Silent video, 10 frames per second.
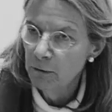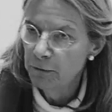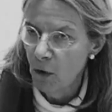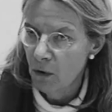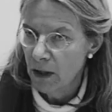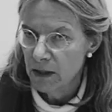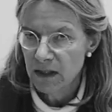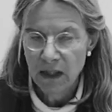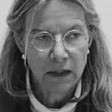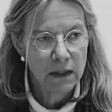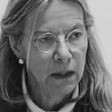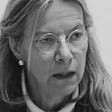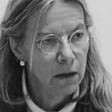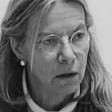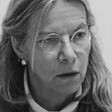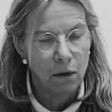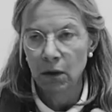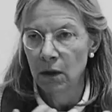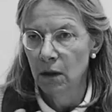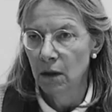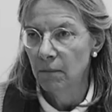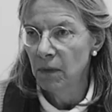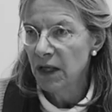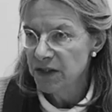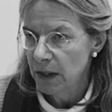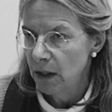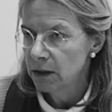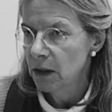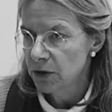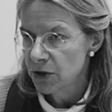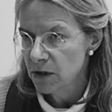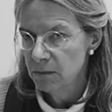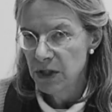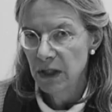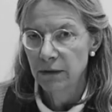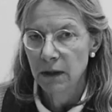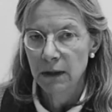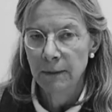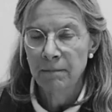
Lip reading: for a city or other unconscious material,